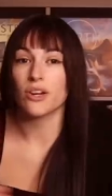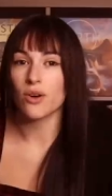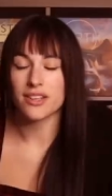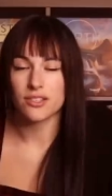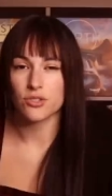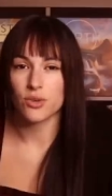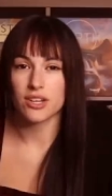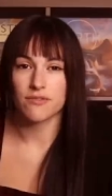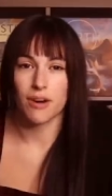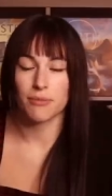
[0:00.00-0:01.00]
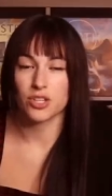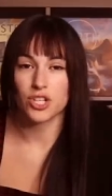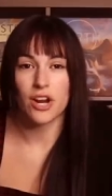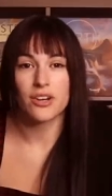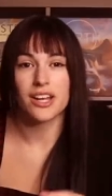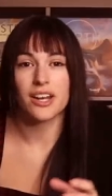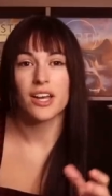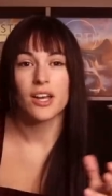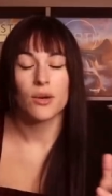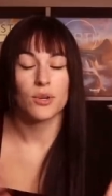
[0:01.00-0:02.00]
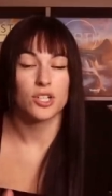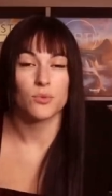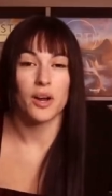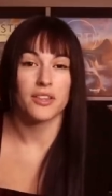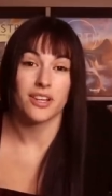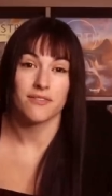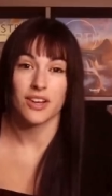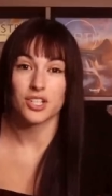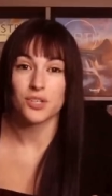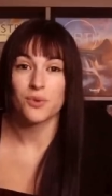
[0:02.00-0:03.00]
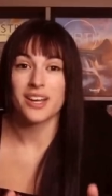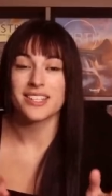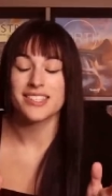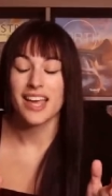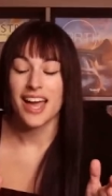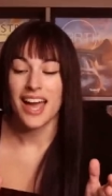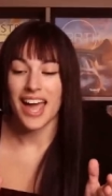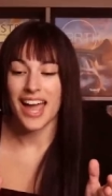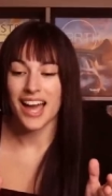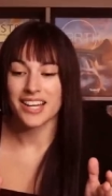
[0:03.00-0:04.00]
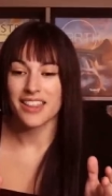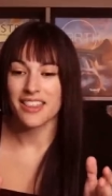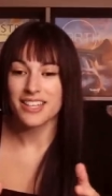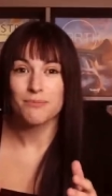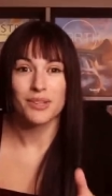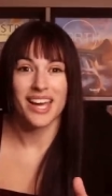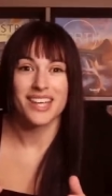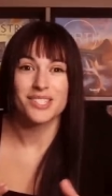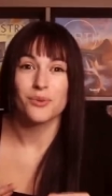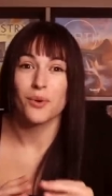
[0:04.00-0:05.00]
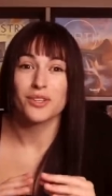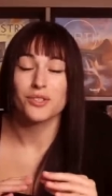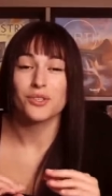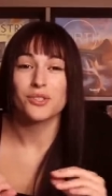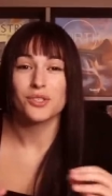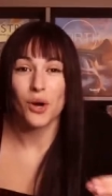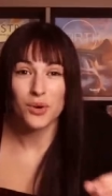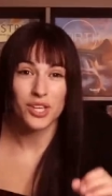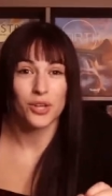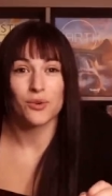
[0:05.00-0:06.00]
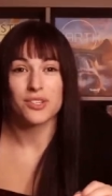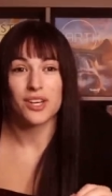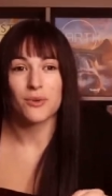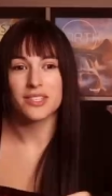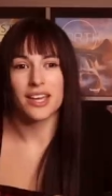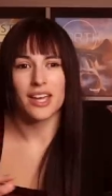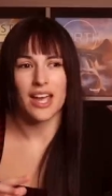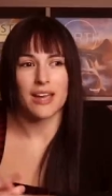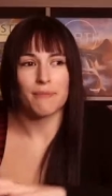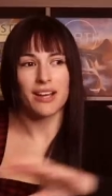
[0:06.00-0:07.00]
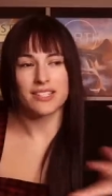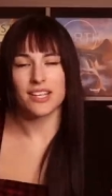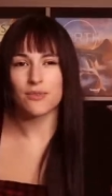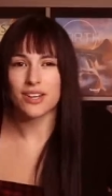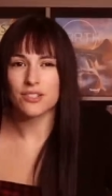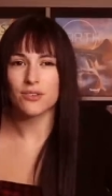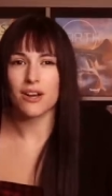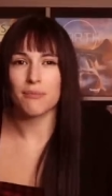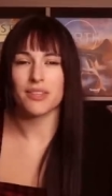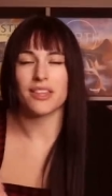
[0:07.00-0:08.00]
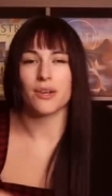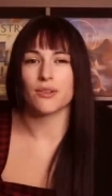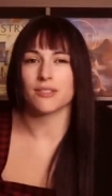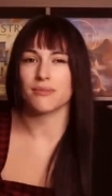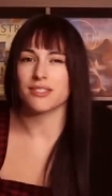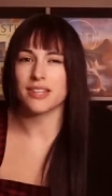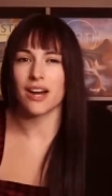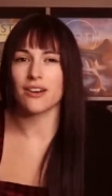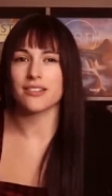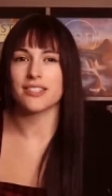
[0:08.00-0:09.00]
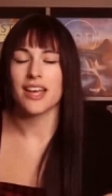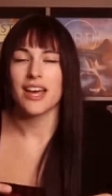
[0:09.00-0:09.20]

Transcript: across the street from the Sheraton, which is where the convention was. And this place was so cute. There was like a Mexican restaurant, but then there were were some stairs